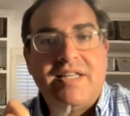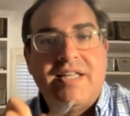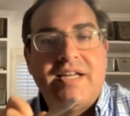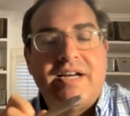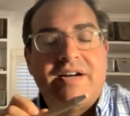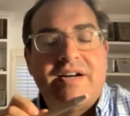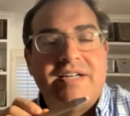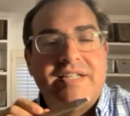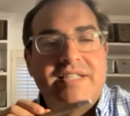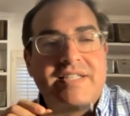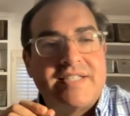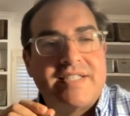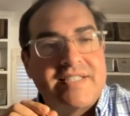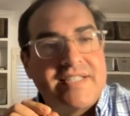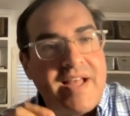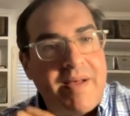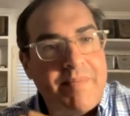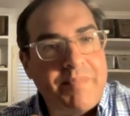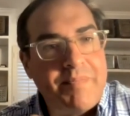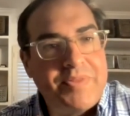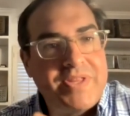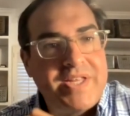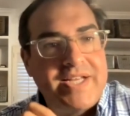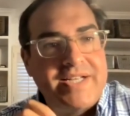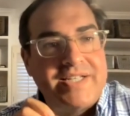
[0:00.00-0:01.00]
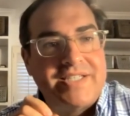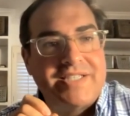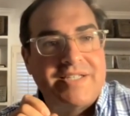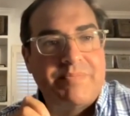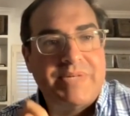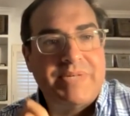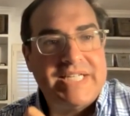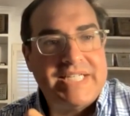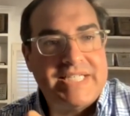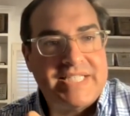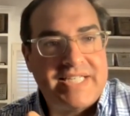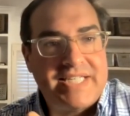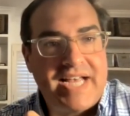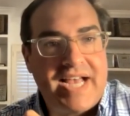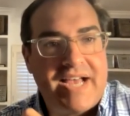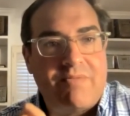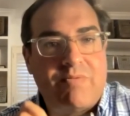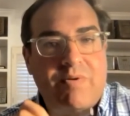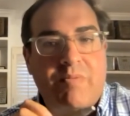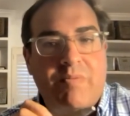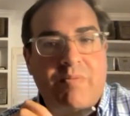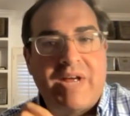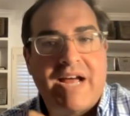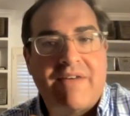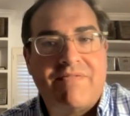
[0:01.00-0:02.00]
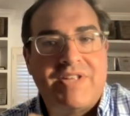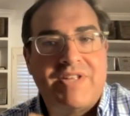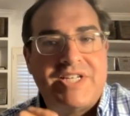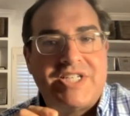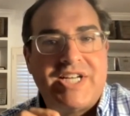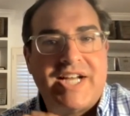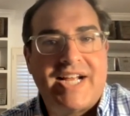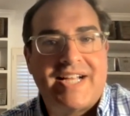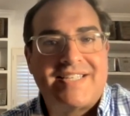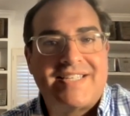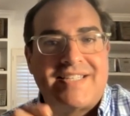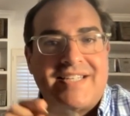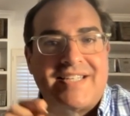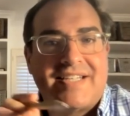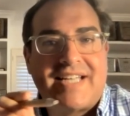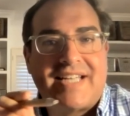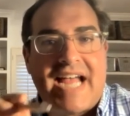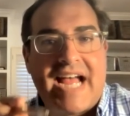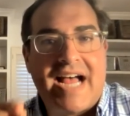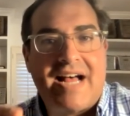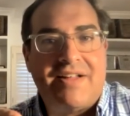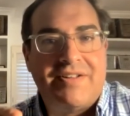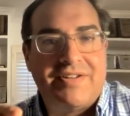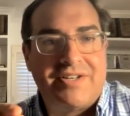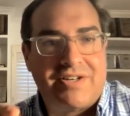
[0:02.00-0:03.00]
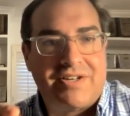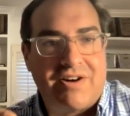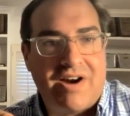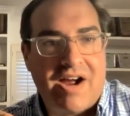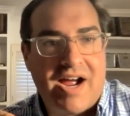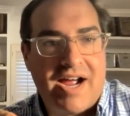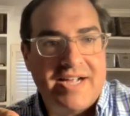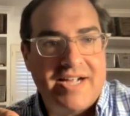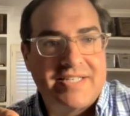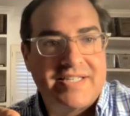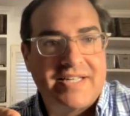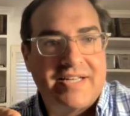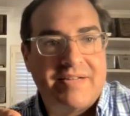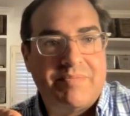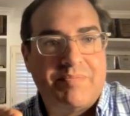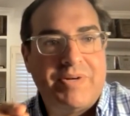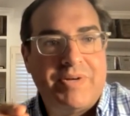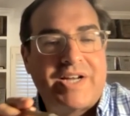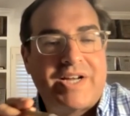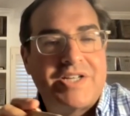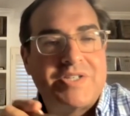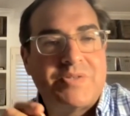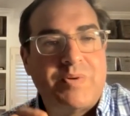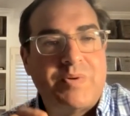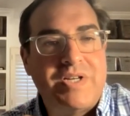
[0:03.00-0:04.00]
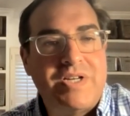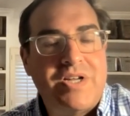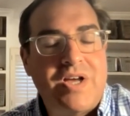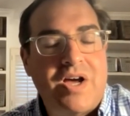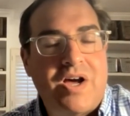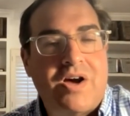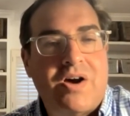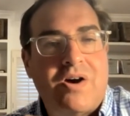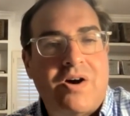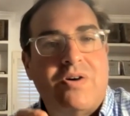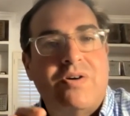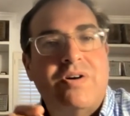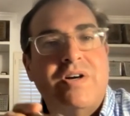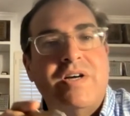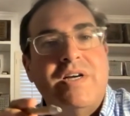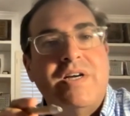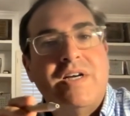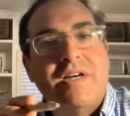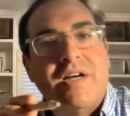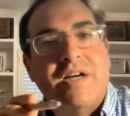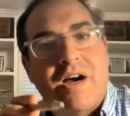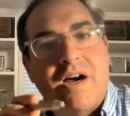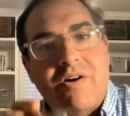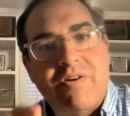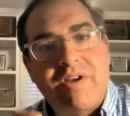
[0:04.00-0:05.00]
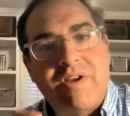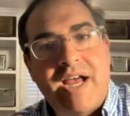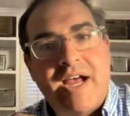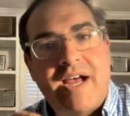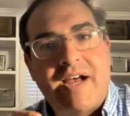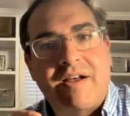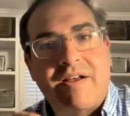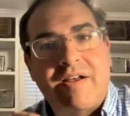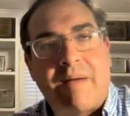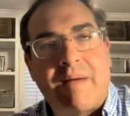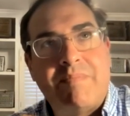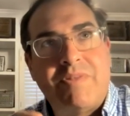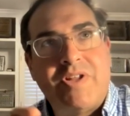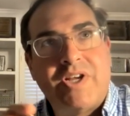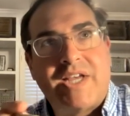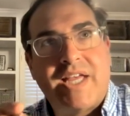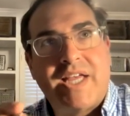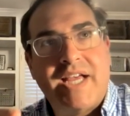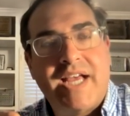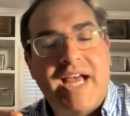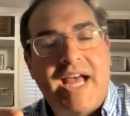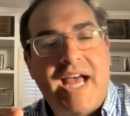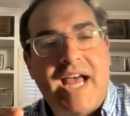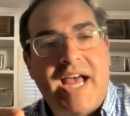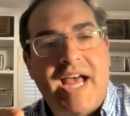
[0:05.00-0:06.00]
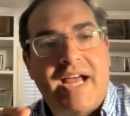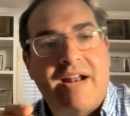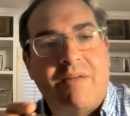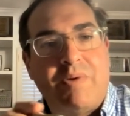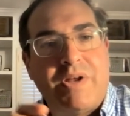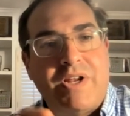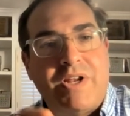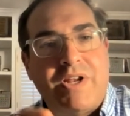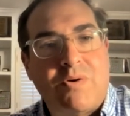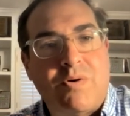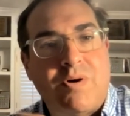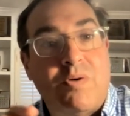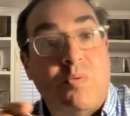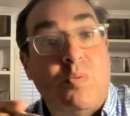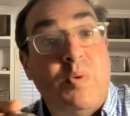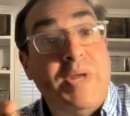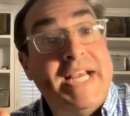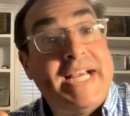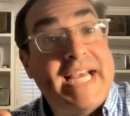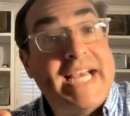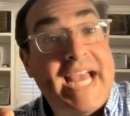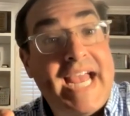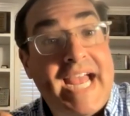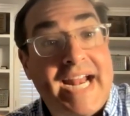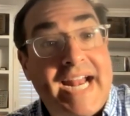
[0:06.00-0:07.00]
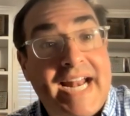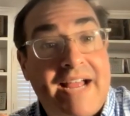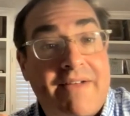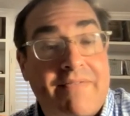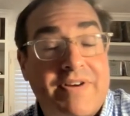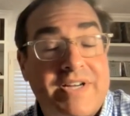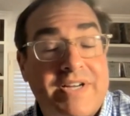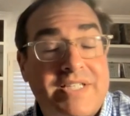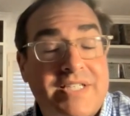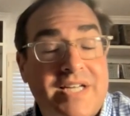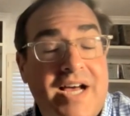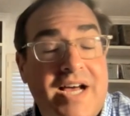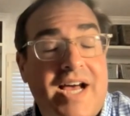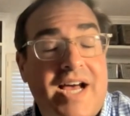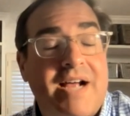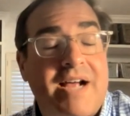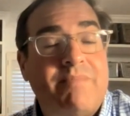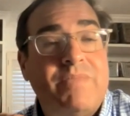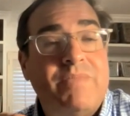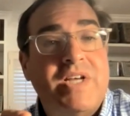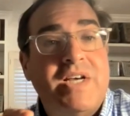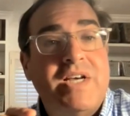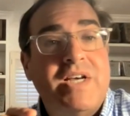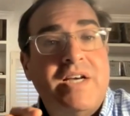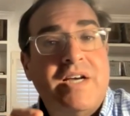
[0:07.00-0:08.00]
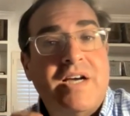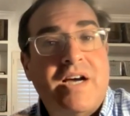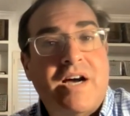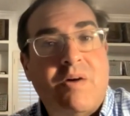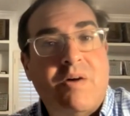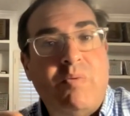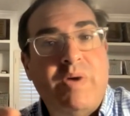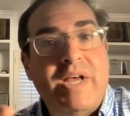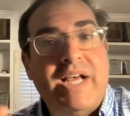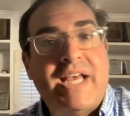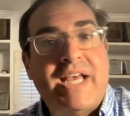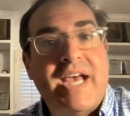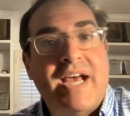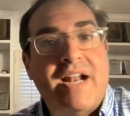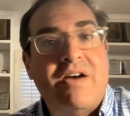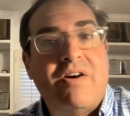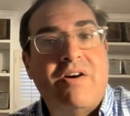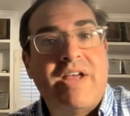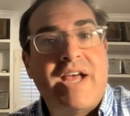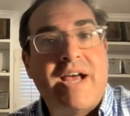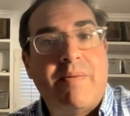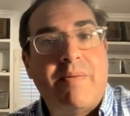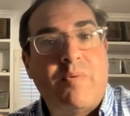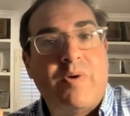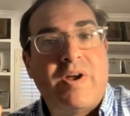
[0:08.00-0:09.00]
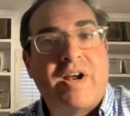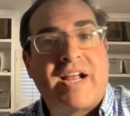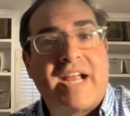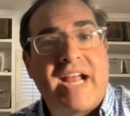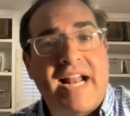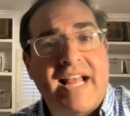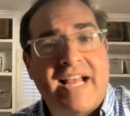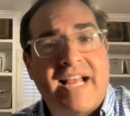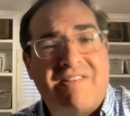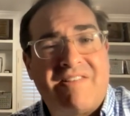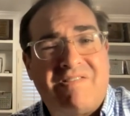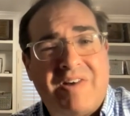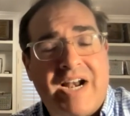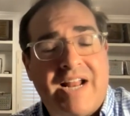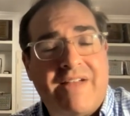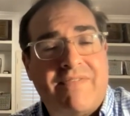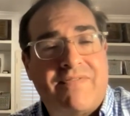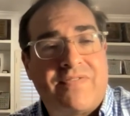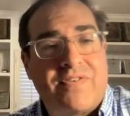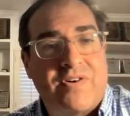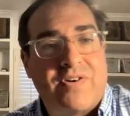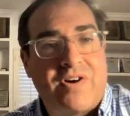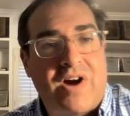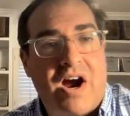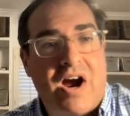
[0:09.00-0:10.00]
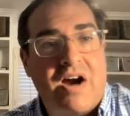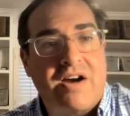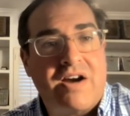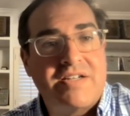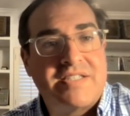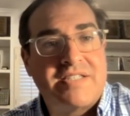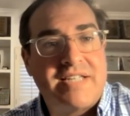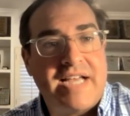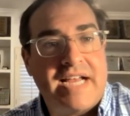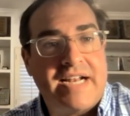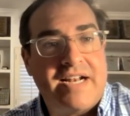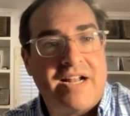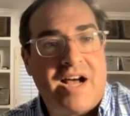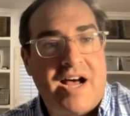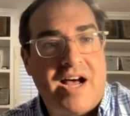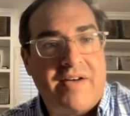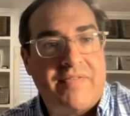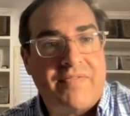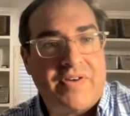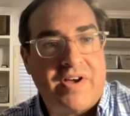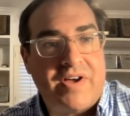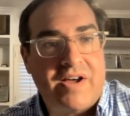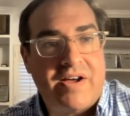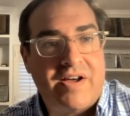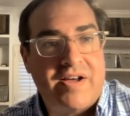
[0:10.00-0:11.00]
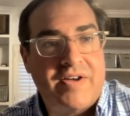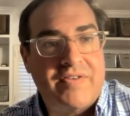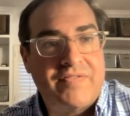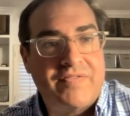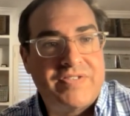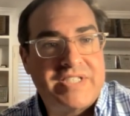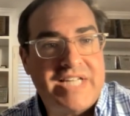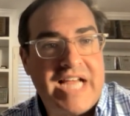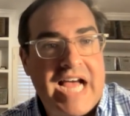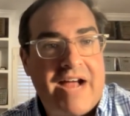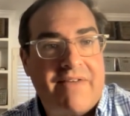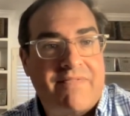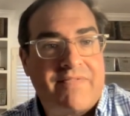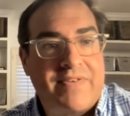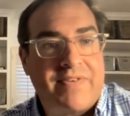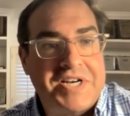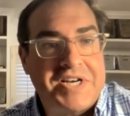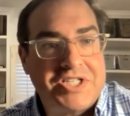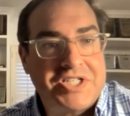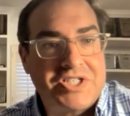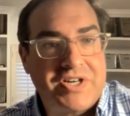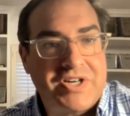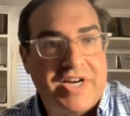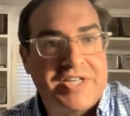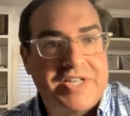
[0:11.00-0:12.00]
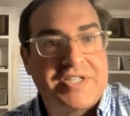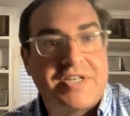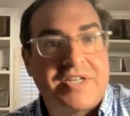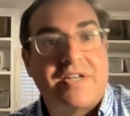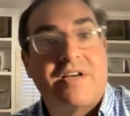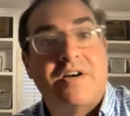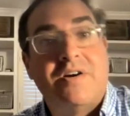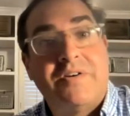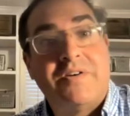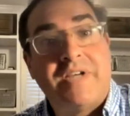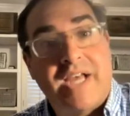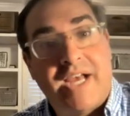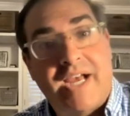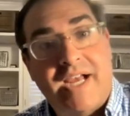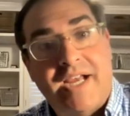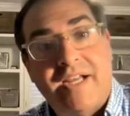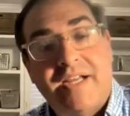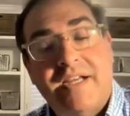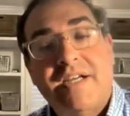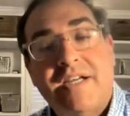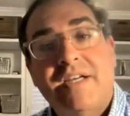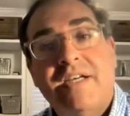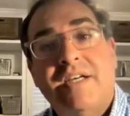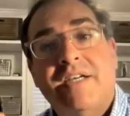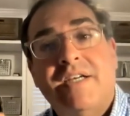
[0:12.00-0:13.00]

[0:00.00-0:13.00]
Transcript: There is something to be said when we have the chance to calendarize it because we know, oh, yeah, I'm looking ahead. We do a week ahead every time. A week ahead, oh, yeah, we are going to get ready for our send off of staff registration. Okay.